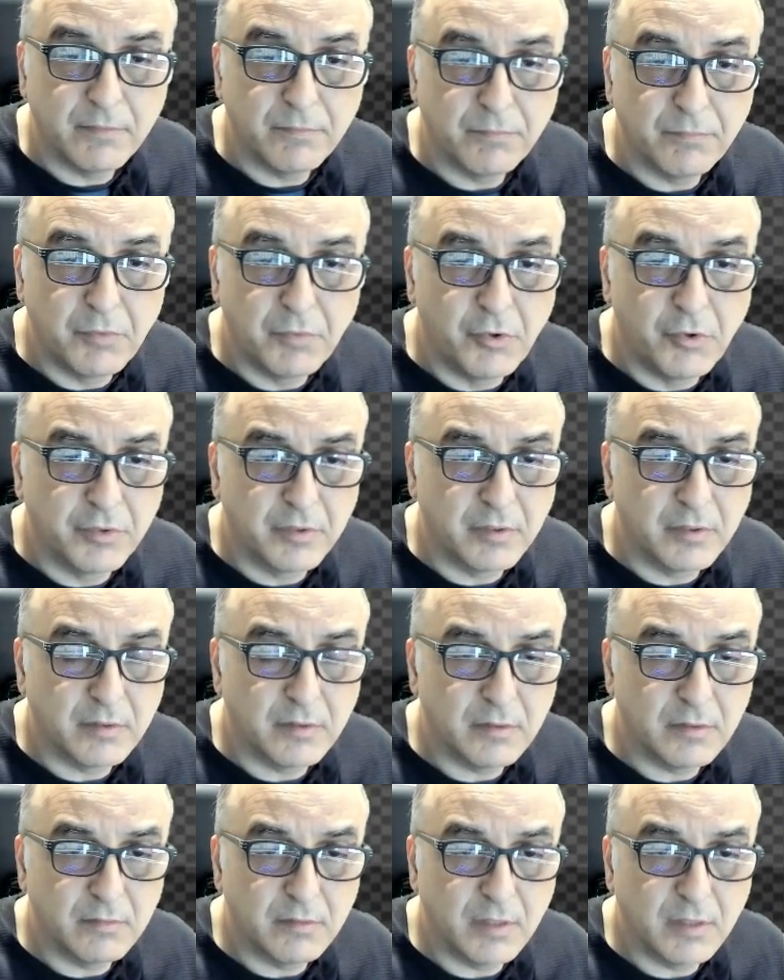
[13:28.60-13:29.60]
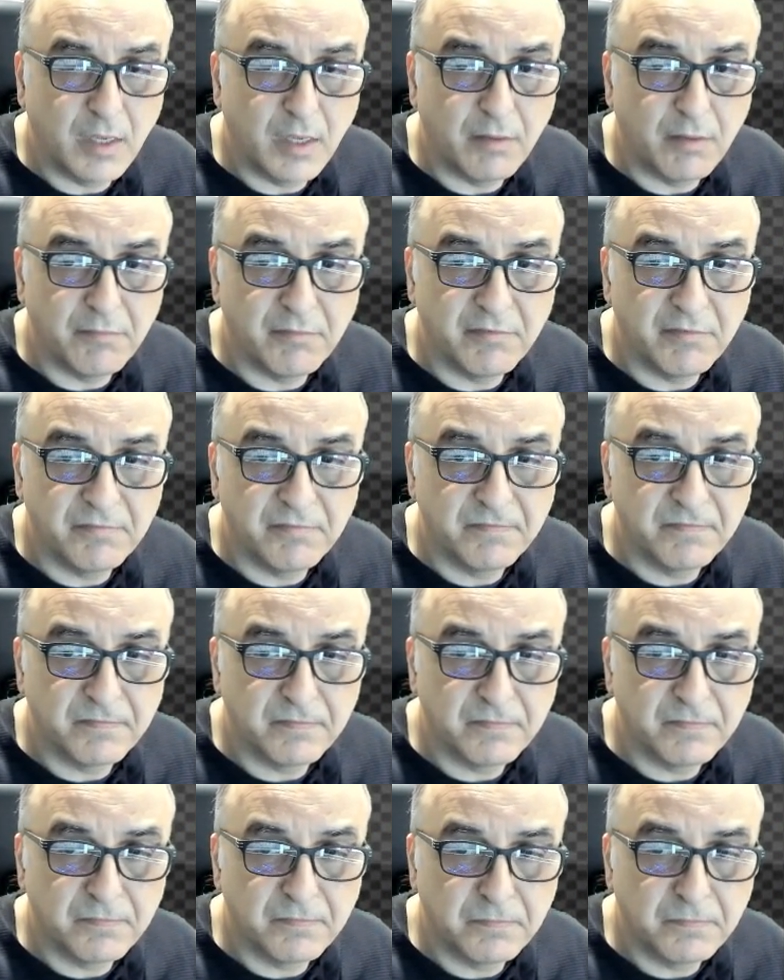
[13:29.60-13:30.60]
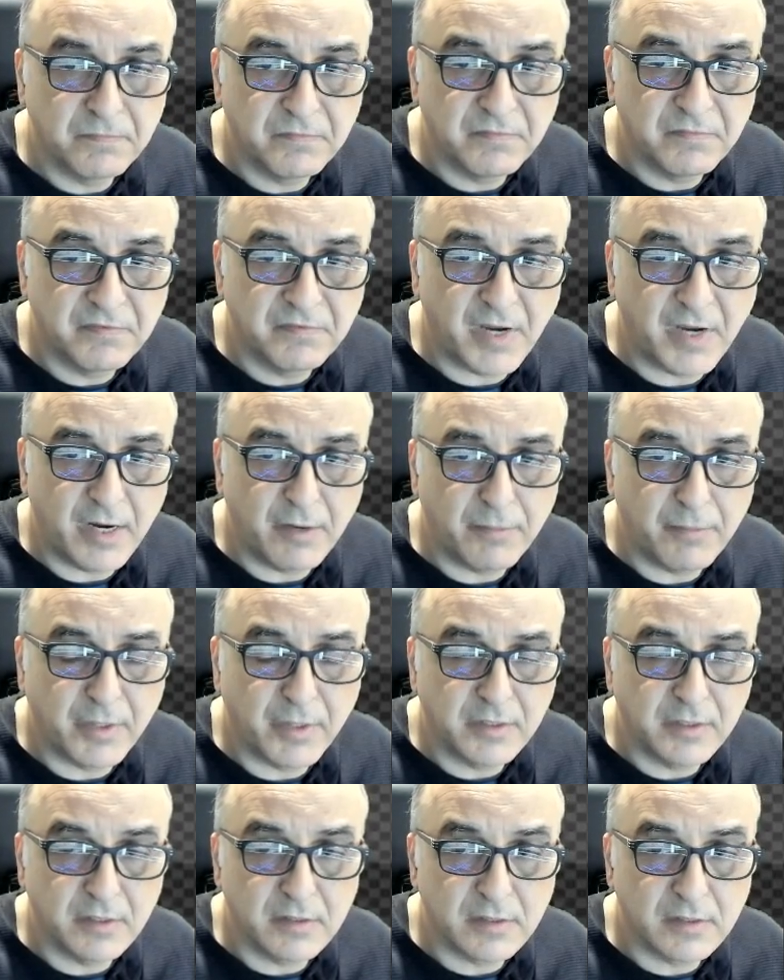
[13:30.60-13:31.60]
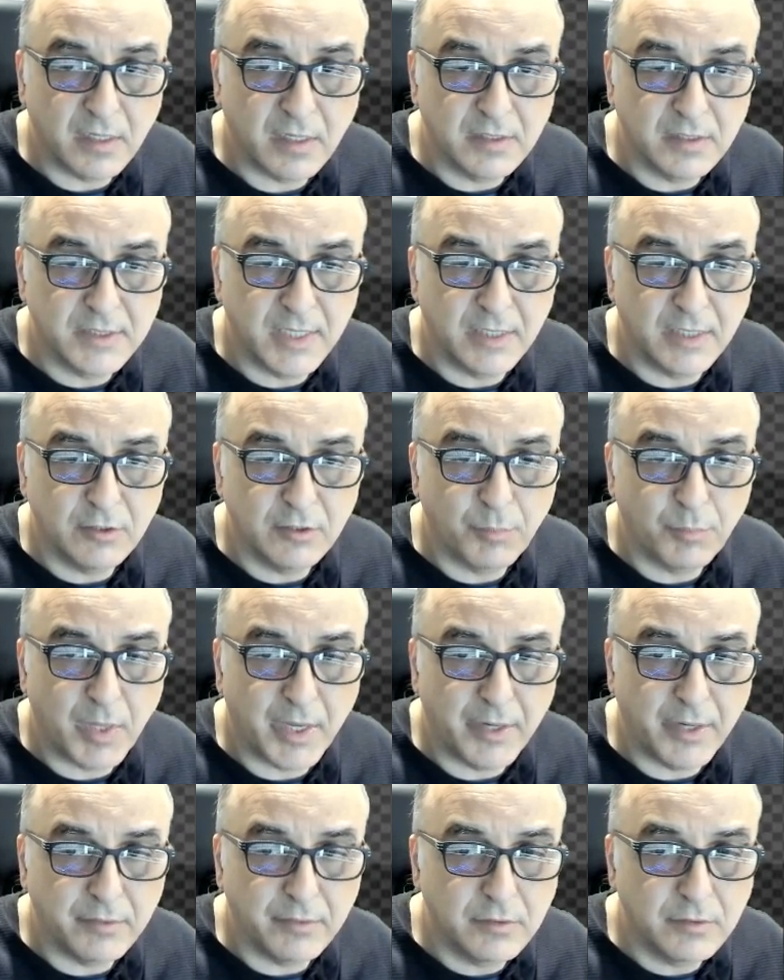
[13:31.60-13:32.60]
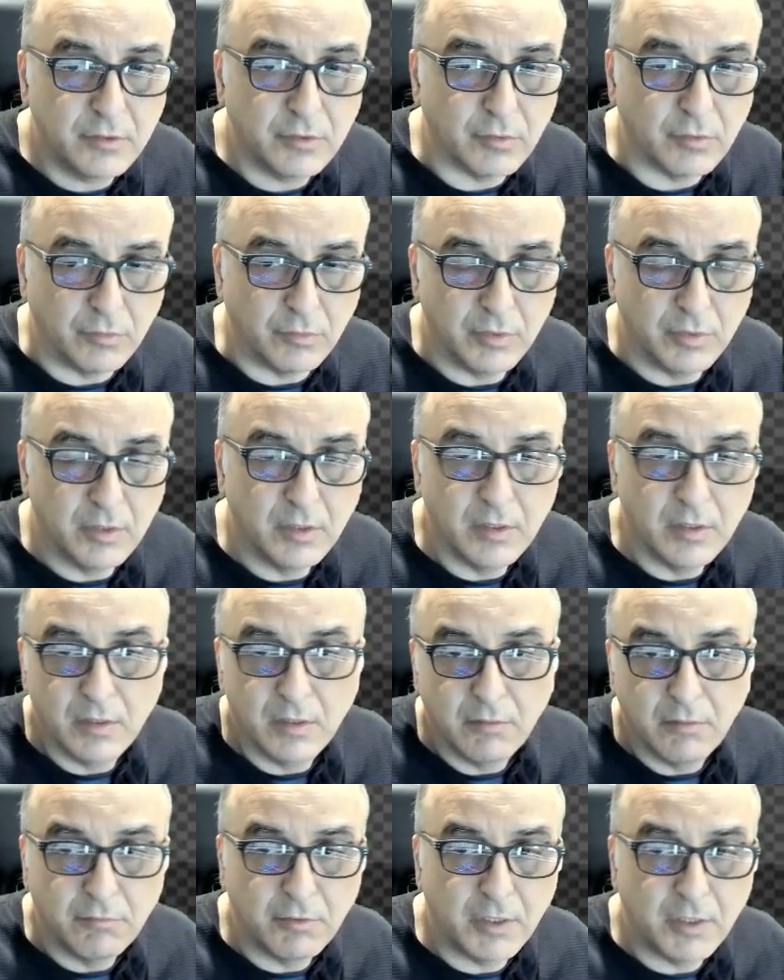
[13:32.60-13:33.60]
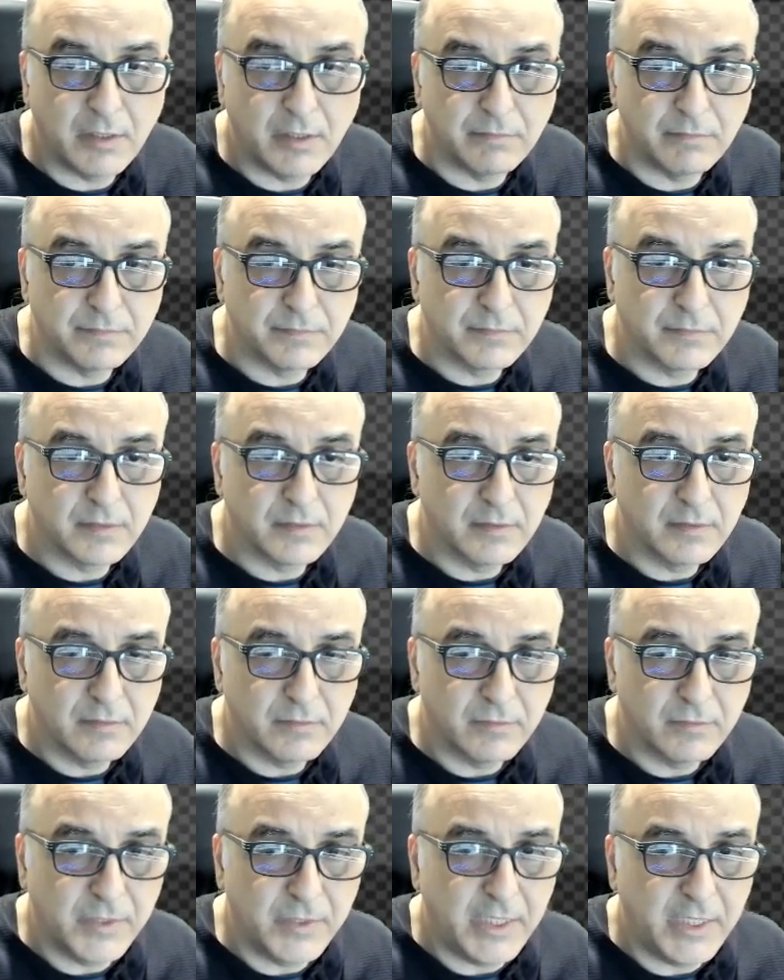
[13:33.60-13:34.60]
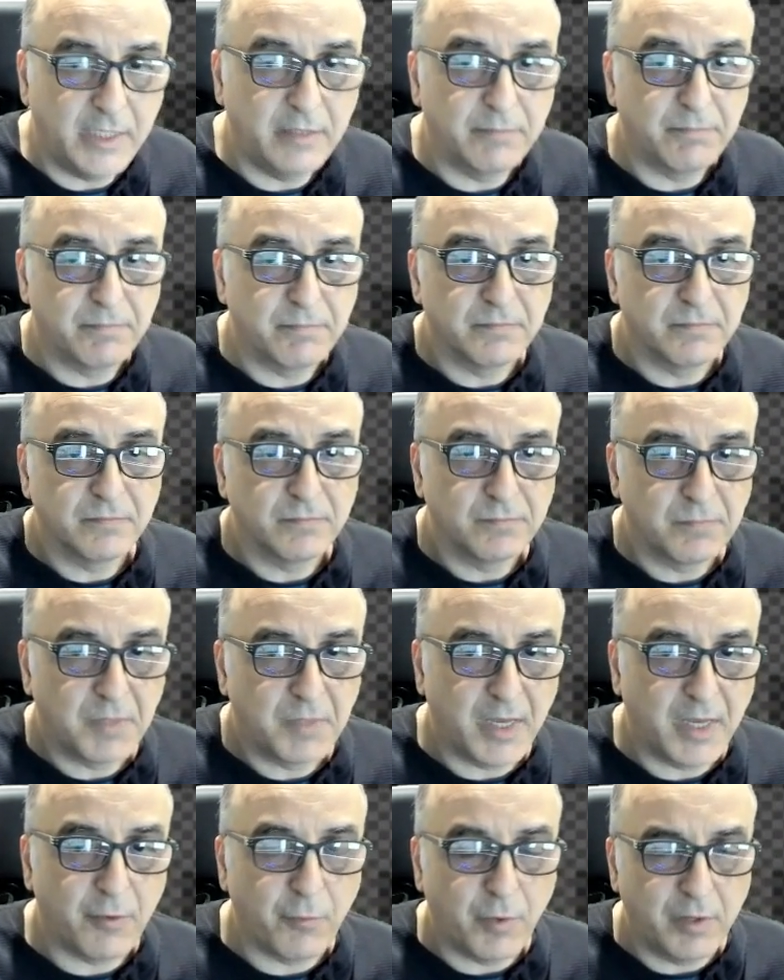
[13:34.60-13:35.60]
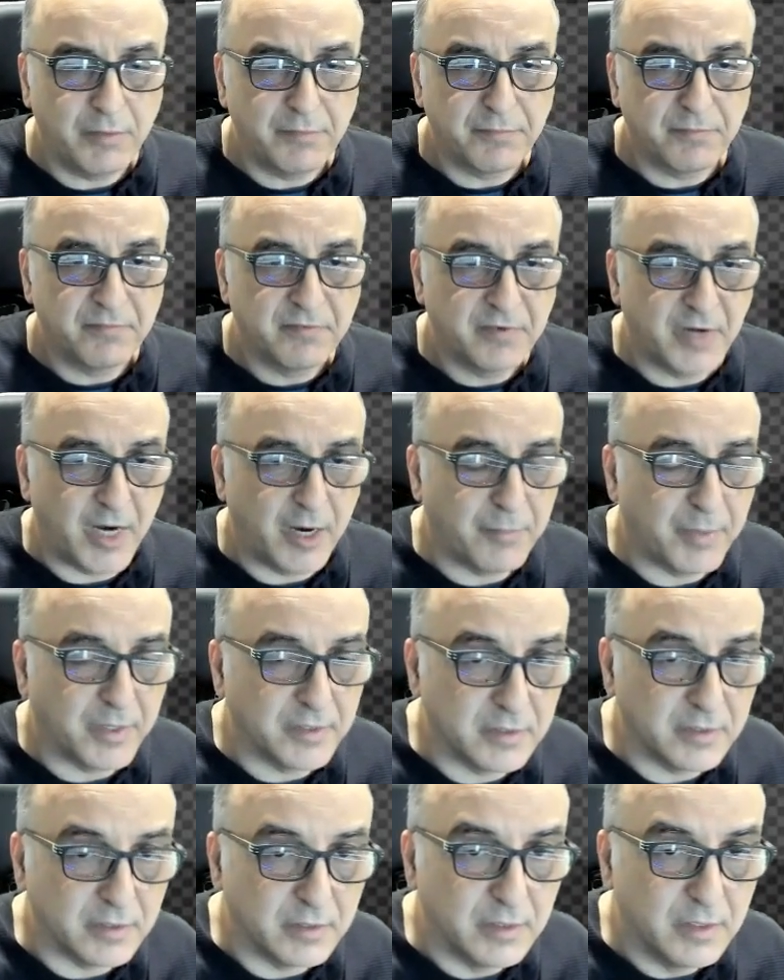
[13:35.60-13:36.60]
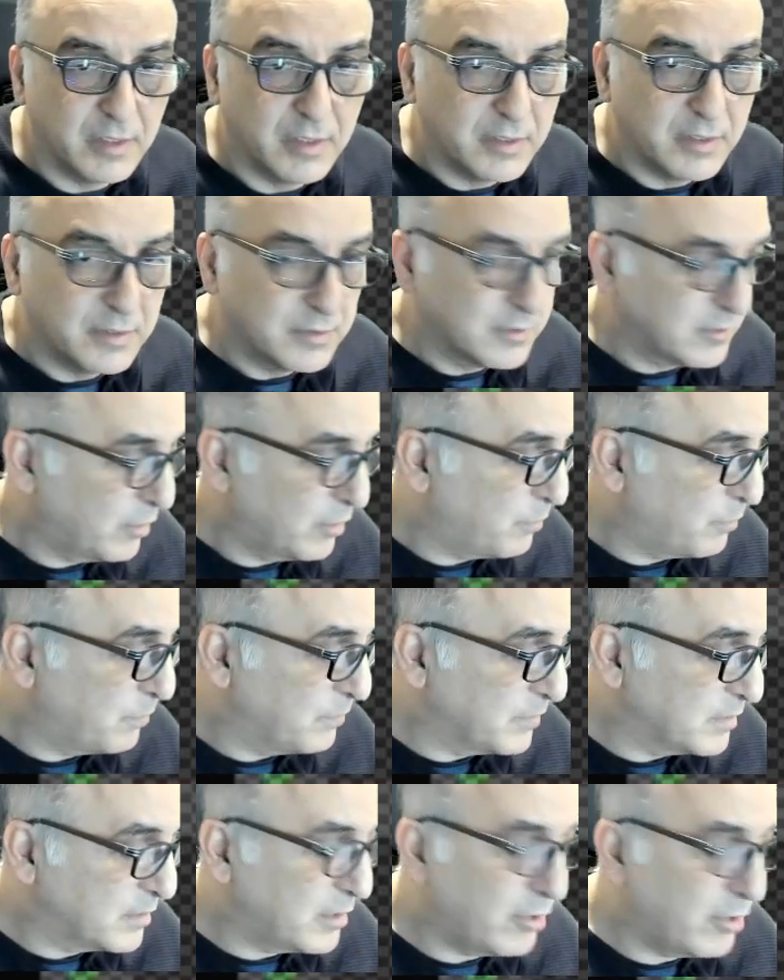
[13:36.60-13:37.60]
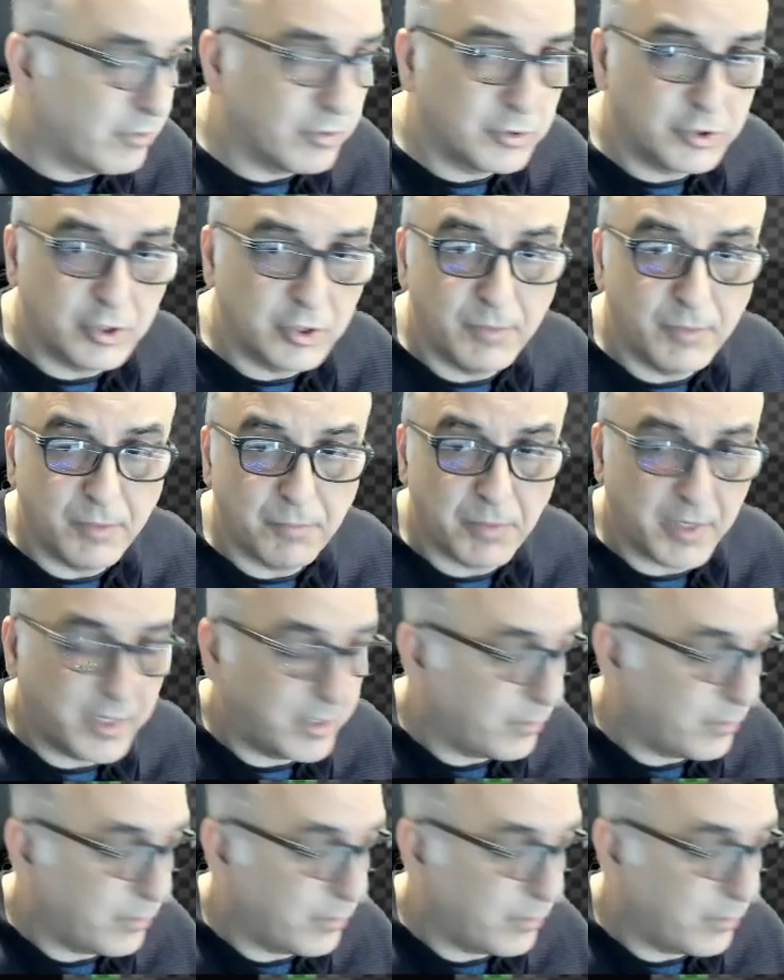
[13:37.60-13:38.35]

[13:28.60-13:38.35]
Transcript: both fire buttons are set to player 2. Well, we need player 1 fire button. So 0 should be player